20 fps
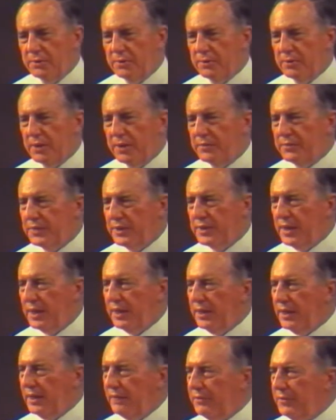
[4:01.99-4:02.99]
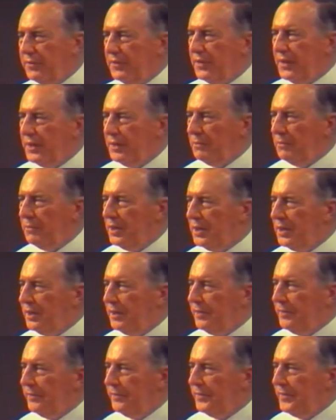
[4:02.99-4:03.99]
You have to carry everything in
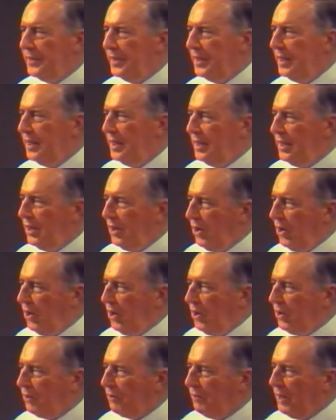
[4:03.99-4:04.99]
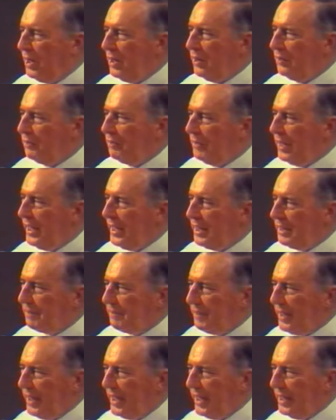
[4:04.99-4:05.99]
one long, round
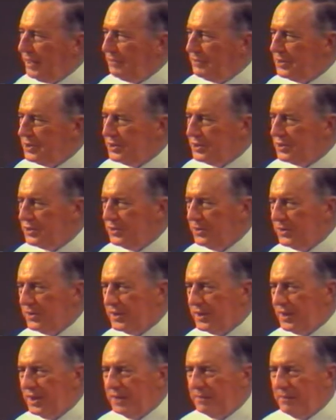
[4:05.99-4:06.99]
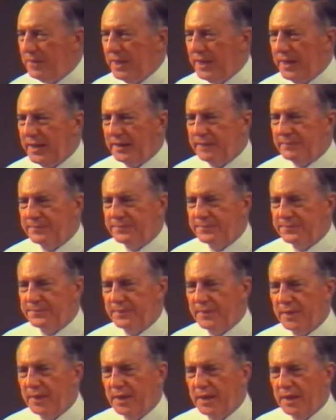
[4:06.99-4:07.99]
black bag, which is called a kit bag.
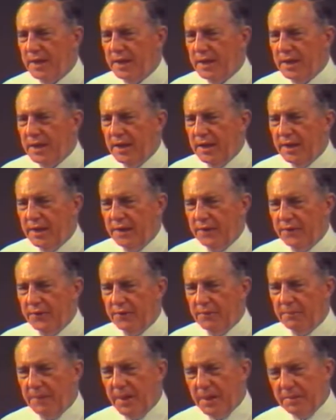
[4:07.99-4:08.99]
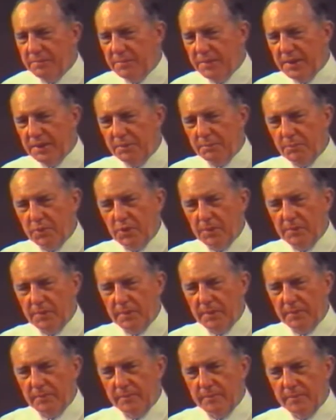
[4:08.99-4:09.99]
So, my big
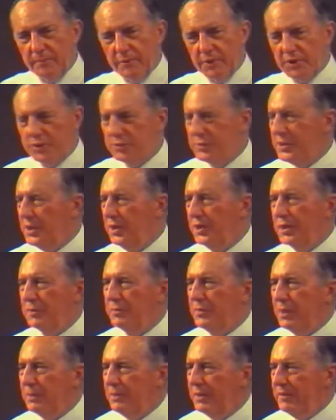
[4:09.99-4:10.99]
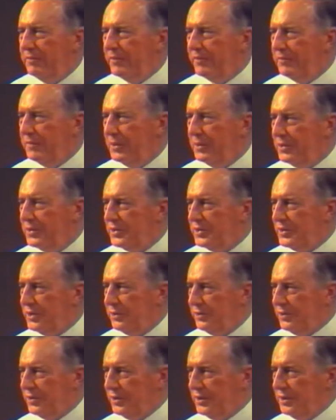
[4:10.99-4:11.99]
problem, which was not the problem of most
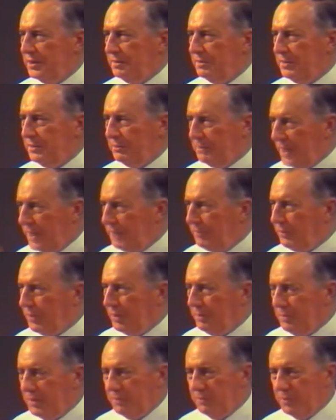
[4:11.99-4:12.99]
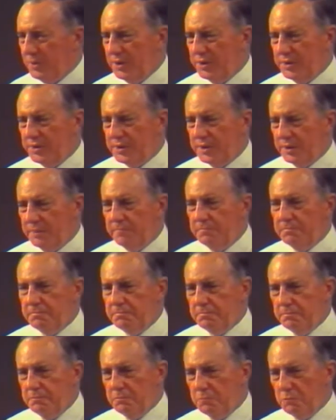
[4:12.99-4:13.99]
soldiers, but my problem was
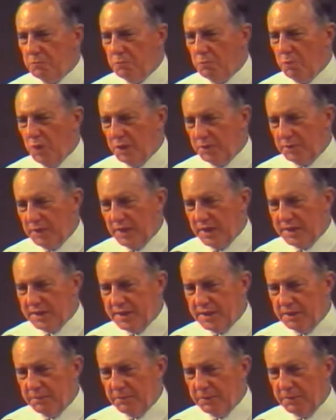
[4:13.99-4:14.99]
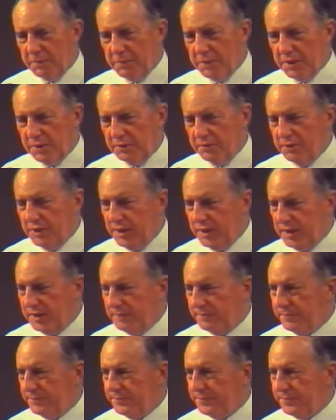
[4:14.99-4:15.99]
what will I take with me to read?